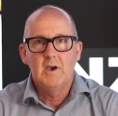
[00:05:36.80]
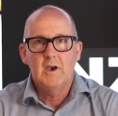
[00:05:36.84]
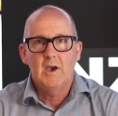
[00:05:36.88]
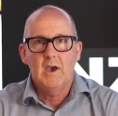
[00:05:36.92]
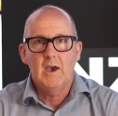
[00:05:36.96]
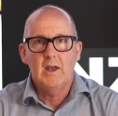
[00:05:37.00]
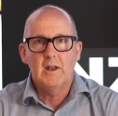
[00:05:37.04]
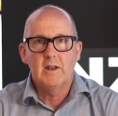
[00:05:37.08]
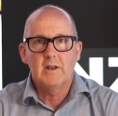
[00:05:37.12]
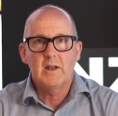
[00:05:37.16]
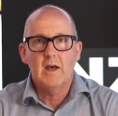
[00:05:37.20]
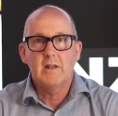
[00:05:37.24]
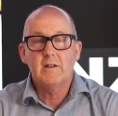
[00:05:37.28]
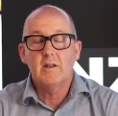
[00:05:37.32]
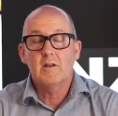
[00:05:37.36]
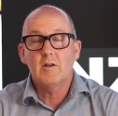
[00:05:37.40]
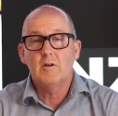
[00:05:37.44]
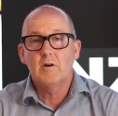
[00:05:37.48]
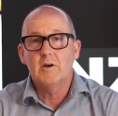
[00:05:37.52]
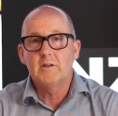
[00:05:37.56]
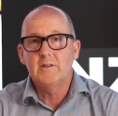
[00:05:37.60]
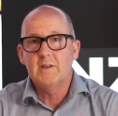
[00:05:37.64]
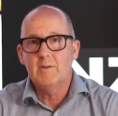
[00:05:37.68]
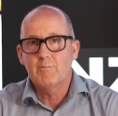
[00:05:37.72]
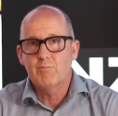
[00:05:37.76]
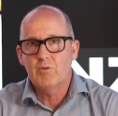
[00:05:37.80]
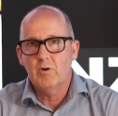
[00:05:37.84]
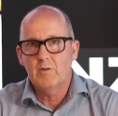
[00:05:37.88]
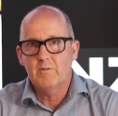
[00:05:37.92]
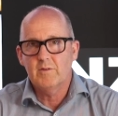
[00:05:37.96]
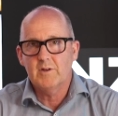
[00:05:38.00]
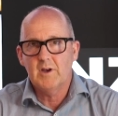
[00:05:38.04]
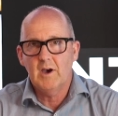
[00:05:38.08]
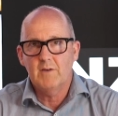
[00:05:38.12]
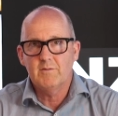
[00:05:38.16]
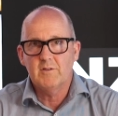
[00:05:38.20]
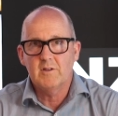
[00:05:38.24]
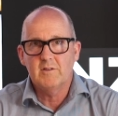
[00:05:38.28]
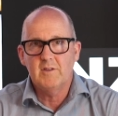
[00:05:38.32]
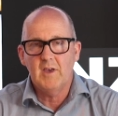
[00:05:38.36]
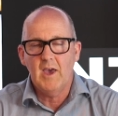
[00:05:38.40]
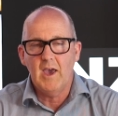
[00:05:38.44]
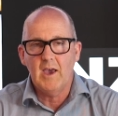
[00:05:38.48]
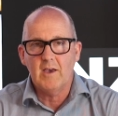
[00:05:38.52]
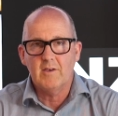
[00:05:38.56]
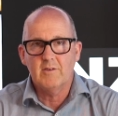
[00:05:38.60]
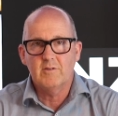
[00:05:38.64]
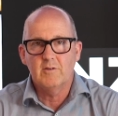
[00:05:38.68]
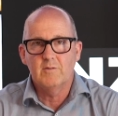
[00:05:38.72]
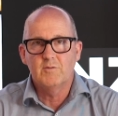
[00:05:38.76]
and an underlying net profit after
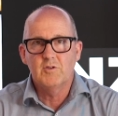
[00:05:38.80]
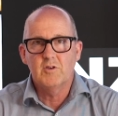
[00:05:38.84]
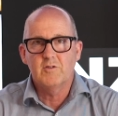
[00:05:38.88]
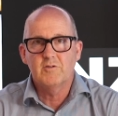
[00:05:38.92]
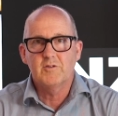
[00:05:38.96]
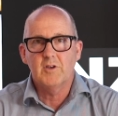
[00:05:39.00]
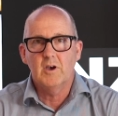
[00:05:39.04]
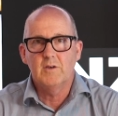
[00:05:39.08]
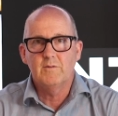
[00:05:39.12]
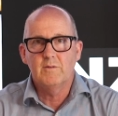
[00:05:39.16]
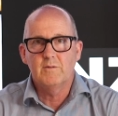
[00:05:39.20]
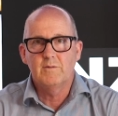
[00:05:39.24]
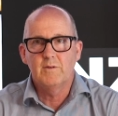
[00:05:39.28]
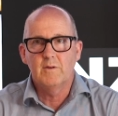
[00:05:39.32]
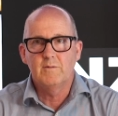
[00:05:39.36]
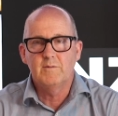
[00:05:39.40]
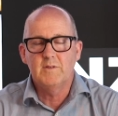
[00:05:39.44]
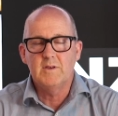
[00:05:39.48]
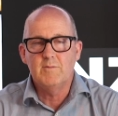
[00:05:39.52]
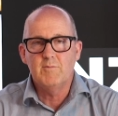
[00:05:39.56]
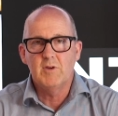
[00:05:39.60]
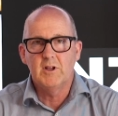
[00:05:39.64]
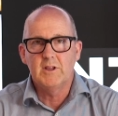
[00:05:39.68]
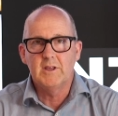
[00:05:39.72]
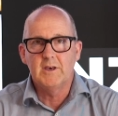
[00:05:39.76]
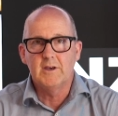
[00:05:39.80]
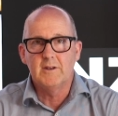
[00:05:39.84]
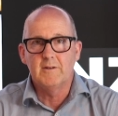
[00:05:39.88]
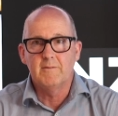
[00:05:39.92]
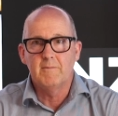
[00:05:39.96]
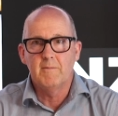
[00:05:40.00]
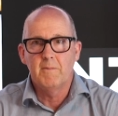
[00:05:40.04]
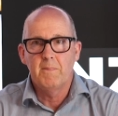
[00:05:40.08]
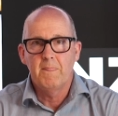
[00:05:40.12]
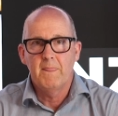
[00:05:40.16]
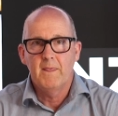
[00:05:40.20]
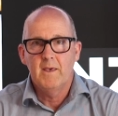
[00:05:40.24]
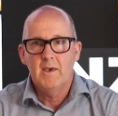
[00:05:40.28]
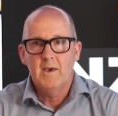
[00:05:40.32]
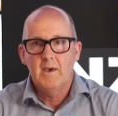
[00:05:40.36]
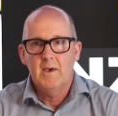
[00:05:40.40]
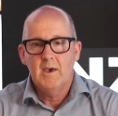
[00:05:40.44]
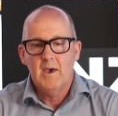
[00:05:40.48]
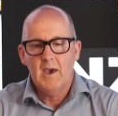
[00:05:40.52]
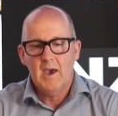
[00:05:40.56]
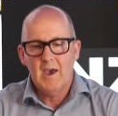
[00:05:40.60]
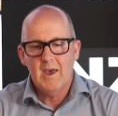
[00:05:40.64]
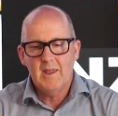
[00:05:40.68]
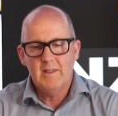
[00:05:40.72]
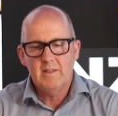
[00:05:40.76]
tax of just over 50 million.
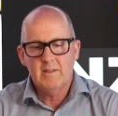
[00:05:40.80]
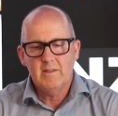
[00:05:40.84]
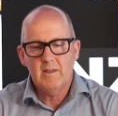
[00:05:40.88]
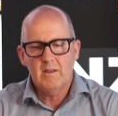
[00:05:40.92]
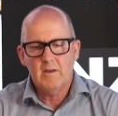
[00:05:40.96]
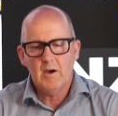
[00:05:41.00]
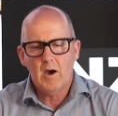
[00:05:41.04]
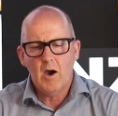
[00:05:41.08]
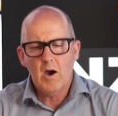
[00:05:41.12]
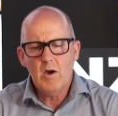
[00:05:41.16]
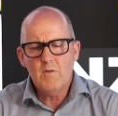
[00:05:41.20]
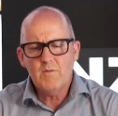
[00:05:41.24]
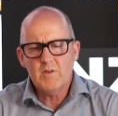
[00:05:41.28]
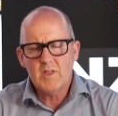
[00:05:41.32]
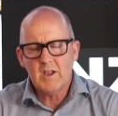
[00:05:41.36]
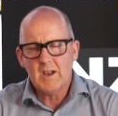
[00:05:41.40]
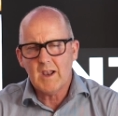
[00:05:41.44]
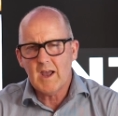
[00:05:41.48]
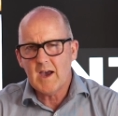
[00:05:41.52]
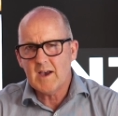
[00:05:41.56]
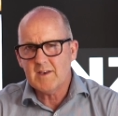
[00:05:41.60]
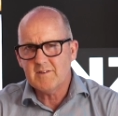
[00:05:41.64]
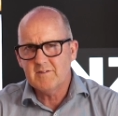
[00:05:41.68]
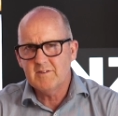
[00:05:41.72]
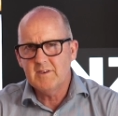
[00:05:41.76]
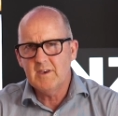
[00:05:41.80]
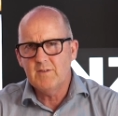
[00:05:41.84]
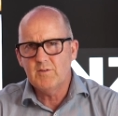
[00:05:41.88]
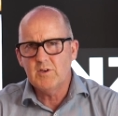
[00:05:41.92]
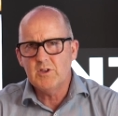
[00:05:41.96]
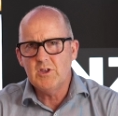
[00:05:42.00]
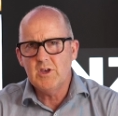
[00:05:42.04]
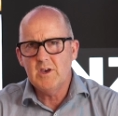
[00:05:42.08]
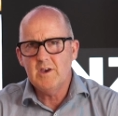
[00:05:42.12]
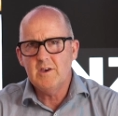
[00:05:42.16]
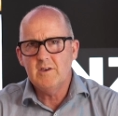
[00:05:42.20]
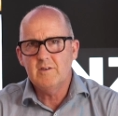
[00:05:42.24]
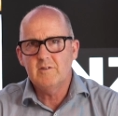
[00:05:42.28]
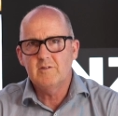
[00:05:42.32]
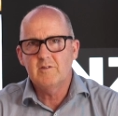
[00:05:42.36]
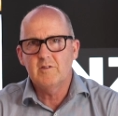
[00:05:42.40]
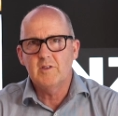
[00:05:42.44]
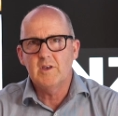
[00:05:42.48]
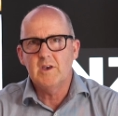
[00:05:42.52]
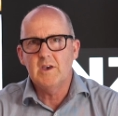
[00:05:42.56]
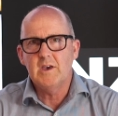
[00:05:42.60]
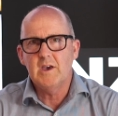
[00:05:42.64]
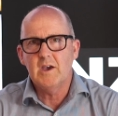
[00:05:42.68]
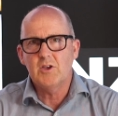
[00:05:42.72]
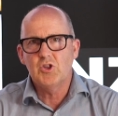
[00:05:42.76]
And over the last 7 years,
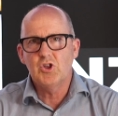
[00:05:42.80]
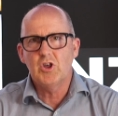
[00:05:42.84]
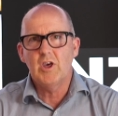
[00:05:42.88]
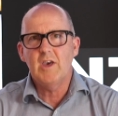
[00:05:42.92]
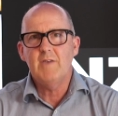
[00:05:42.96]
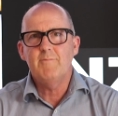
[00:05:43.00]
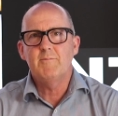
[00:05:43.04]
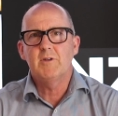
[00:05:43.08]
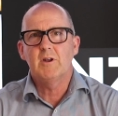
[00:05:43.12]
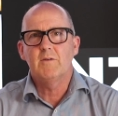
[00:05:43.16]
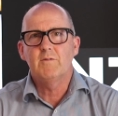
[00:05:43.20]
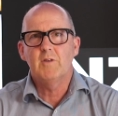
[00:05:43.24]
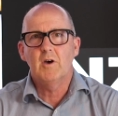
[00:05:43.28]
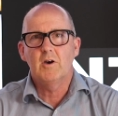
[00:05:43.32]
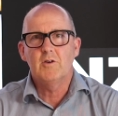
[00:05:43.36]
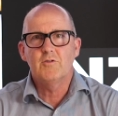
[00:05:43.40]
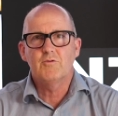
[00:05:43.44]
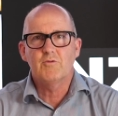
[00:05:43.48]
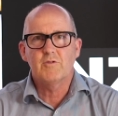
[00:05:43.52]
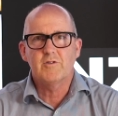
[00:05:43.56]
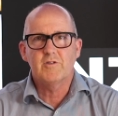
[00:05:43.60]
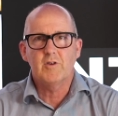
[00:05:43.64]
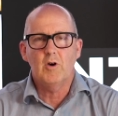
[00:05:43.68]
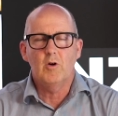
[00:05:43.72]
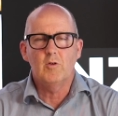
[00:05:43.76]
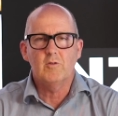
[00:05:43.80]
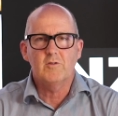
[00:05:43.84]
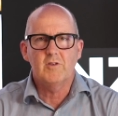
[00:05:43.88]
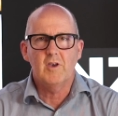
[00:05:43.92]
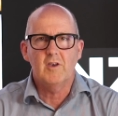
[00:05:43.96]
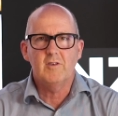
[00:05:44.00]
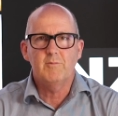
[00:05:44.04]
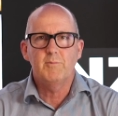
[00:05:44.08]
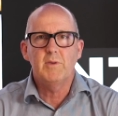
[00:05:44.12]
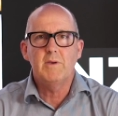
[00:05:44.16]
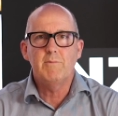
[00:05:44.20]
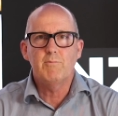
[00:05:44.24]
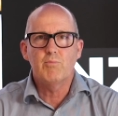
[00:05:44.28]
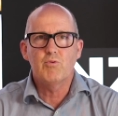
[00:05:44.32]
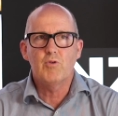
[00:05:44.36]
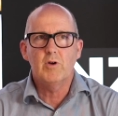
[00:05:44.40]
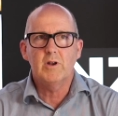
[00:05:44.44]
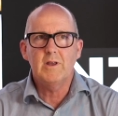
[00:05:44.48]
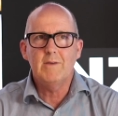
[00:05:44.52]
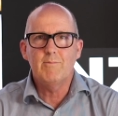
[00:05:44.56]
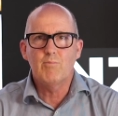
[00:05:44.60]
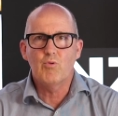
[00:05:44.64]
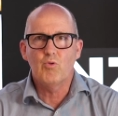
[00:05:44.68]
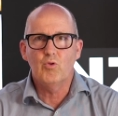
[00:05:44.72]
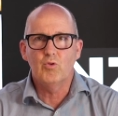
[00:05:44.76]
the achievement of those results has been
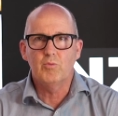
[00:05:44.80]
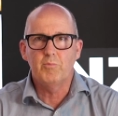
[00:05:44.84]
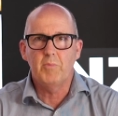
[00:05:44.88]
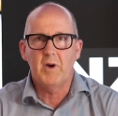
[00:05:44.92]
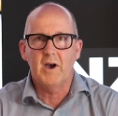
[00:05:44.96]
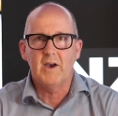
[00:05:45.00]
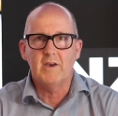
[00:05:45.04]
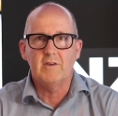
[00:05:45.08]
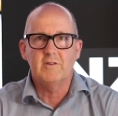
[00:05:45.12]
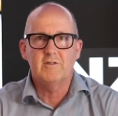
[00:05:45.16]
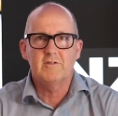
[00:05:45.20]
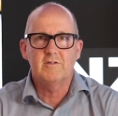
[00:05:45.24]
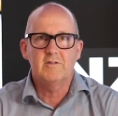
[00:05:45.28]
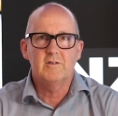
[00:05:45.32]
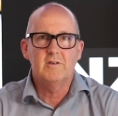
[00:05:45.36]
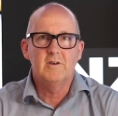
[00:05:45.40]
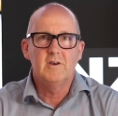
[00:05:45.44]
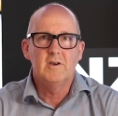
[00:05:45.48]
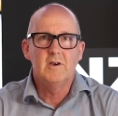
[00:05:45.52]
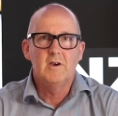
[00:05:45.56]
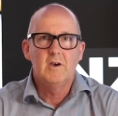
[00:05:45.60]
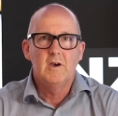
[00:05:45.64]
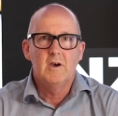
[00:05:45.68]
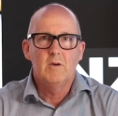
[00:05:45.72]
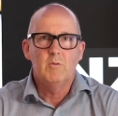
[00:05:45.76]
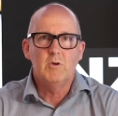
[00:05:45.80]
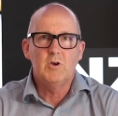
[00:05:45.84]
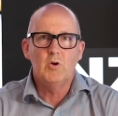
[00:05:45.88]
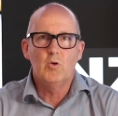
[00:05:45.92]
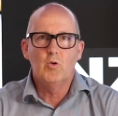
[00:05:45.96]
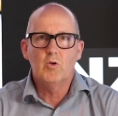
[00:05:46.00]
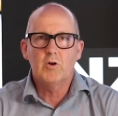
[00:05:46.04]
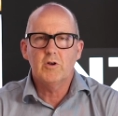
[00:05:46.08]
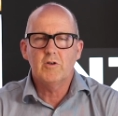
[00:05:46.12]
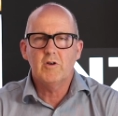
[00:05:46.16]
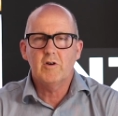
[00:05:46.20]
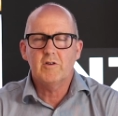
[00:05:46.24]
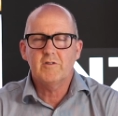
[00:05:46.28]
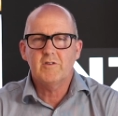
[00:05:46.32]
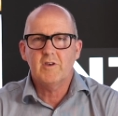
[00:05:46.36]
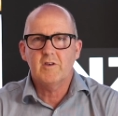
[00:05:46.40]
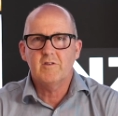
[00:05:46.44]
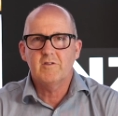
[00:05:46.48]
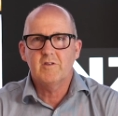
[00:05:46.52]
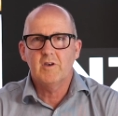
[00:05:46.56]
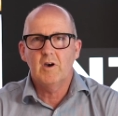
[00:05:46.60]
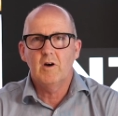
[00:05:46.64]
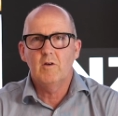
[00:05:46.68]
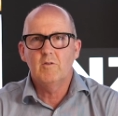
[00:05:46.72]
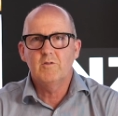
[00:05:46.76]
pretty broad-based. We organise
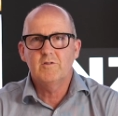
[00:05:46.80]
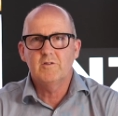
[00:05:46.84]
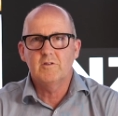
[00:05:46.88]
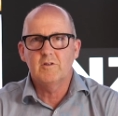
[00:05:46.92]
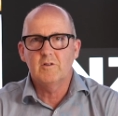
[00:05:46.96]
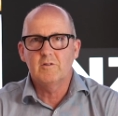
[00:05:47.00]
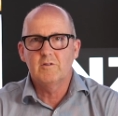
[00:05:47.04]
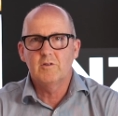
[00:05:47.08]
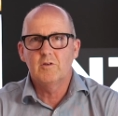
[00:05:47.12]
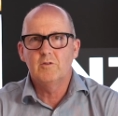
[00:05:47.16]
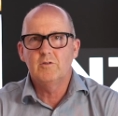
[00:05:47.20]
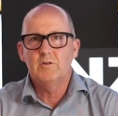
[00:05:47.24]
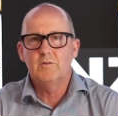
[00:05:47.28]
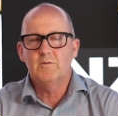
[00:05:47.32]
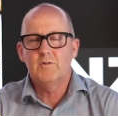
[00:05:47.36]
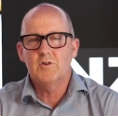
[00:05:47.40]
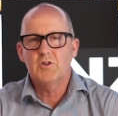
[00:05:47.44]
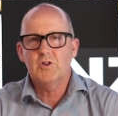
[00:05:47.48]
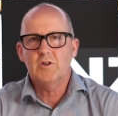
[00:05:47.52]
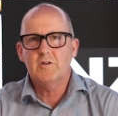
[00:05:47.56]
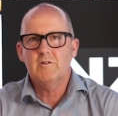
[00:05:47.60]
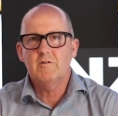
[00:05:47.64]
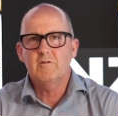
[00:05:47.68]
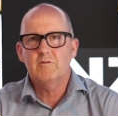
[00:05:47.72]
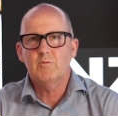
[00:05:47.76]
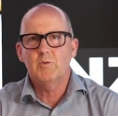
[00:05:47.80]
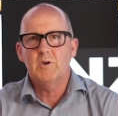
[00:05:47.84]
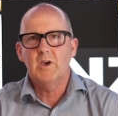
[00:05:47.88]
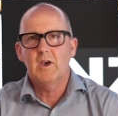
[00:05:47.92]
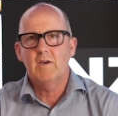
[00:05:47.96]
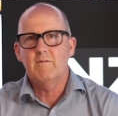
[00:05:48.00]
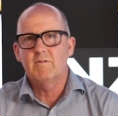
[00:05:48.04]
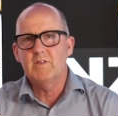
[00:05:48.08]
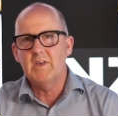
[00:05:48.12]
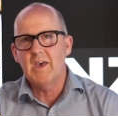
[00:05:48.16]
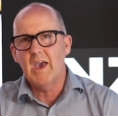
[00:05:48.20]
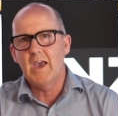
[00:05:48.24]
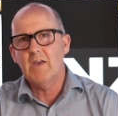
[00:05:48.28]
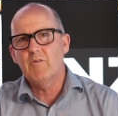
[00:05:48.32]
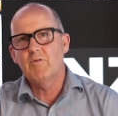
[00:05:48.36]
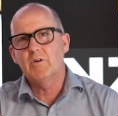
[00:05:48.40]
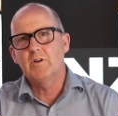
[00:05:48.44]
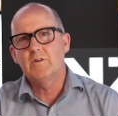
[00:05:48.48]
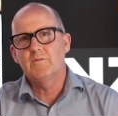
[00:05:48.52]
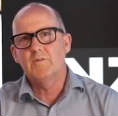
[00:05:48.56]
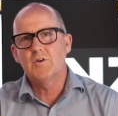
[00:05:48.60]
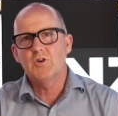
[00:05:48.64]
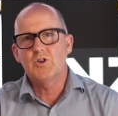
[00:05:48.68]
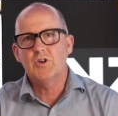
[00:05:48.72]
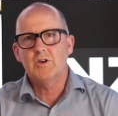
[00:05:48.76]
ourselves into two divisions. We have the Agri
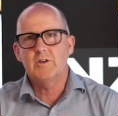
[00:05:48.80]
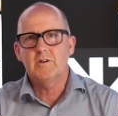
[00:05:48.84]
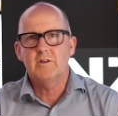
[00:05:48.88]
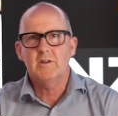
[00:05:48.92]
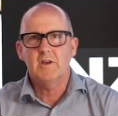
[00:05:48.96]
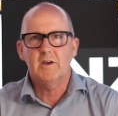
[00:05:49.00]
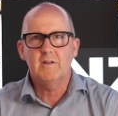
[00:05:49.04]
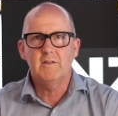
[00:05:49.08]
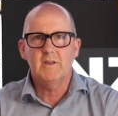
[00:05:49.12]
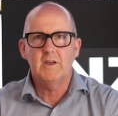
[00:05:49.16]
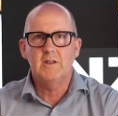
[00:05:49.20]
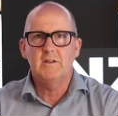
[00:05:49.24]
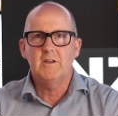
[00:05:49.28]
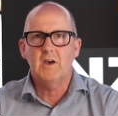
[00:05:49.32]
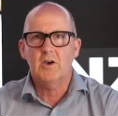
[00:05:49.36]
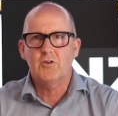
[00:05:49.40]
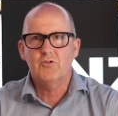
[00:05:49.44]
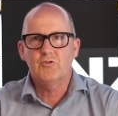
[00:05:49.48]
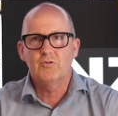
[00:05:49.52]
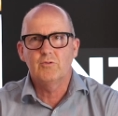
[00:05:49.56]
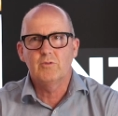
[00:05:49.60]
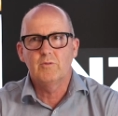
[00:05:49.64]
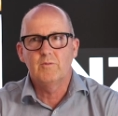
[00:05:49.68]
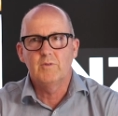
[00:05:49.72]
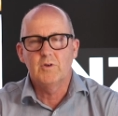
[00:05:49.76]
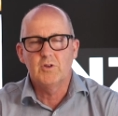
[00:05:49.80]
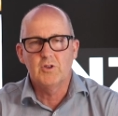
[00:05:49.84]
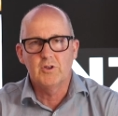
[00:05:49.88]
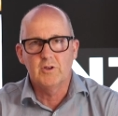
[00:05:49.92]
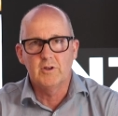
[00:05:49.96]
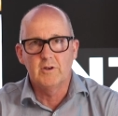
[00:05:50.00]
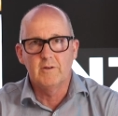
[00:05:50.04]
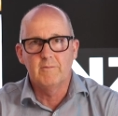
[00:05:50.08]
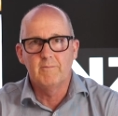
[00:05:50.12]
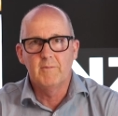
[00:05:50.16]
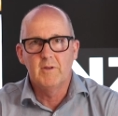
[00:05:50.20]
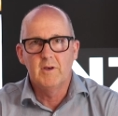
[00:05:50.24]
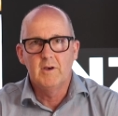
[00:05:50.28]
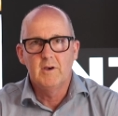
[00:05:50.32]
division and the Industrial division.